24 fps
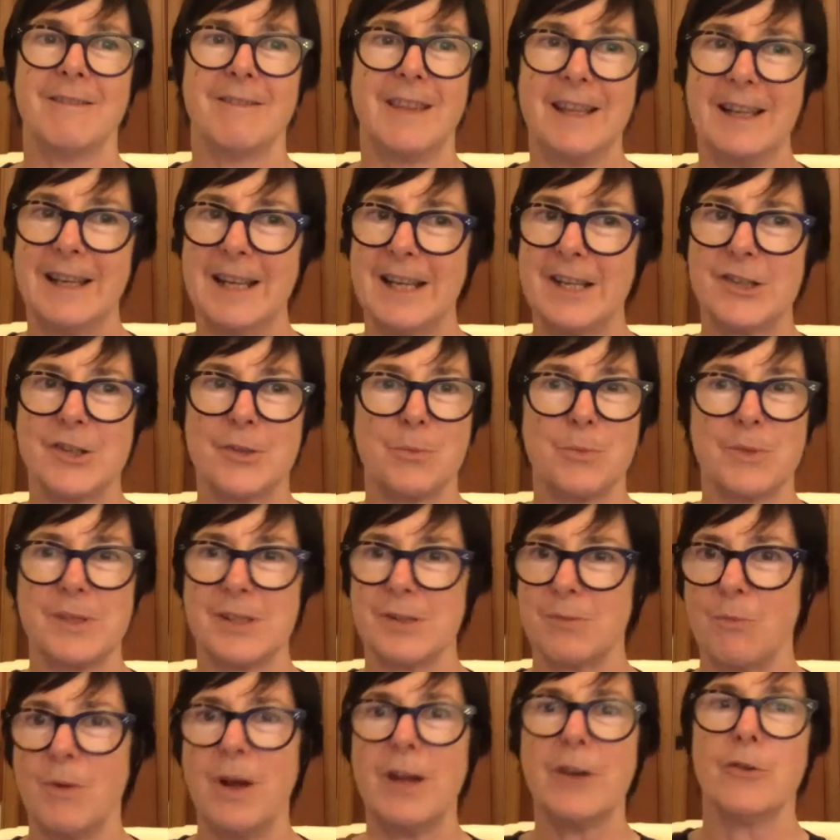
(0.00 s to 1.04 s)
the election was
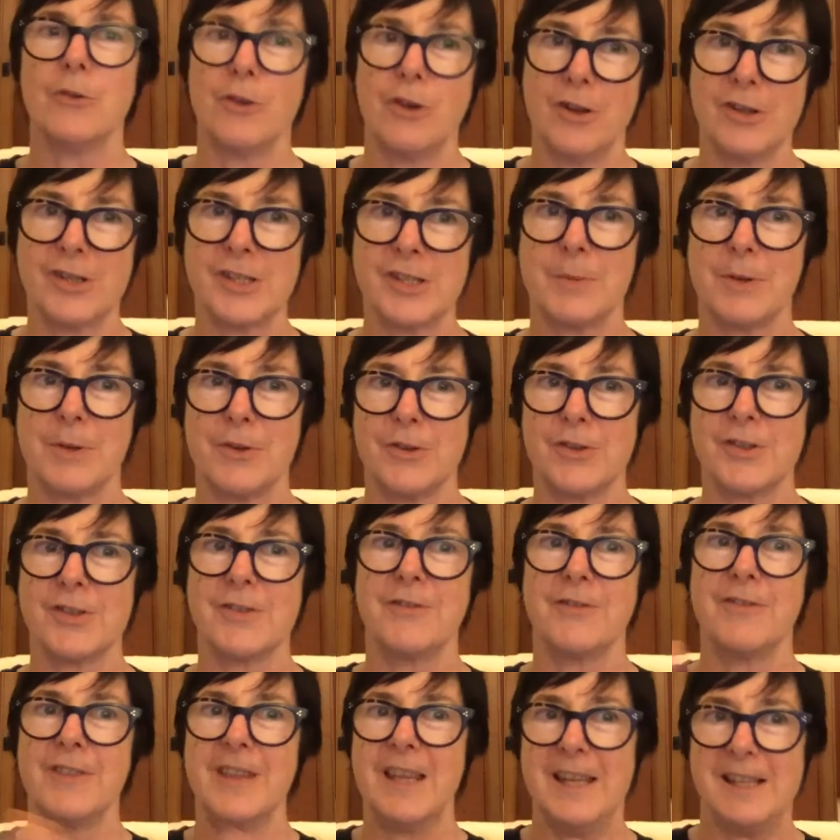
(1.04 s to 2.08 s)
won or lost because
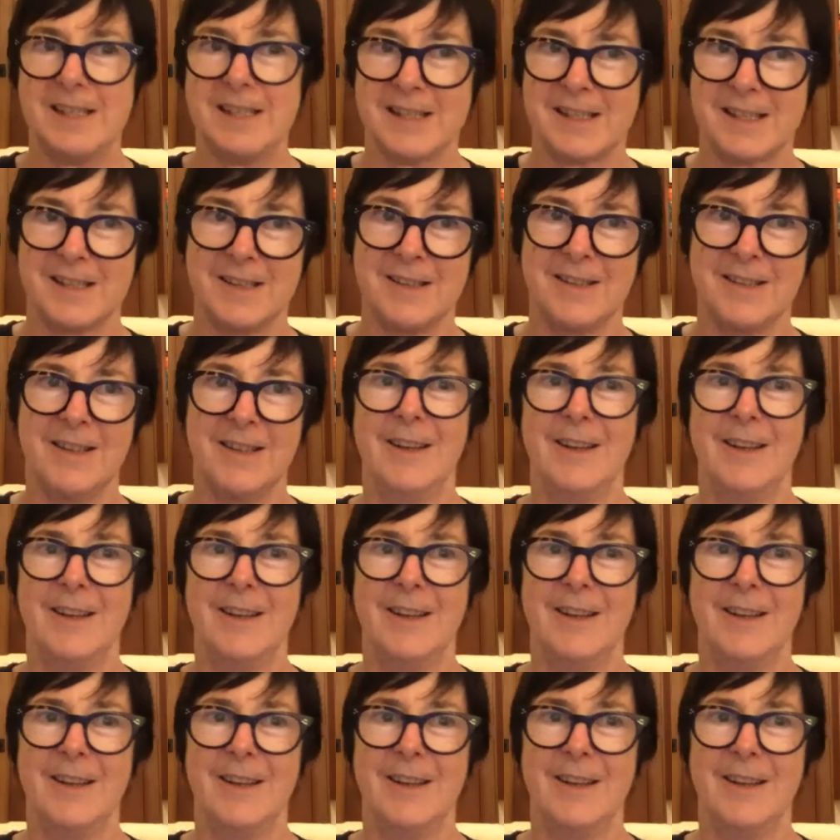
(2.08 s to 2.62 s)
of this,